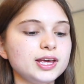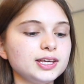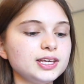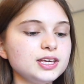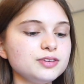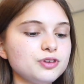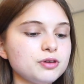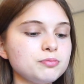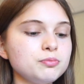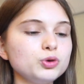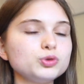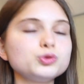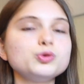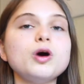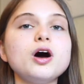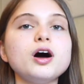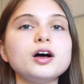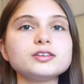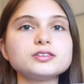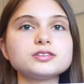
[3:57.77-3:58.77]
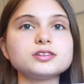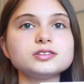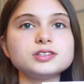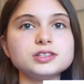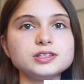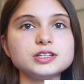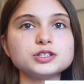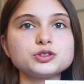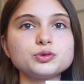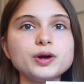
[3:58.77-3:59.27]
give a model answer to
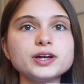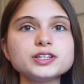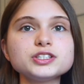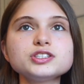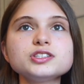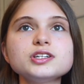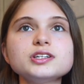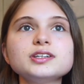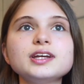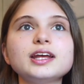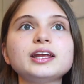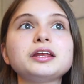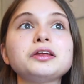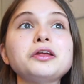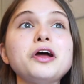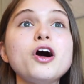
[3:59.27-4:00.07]
this question, and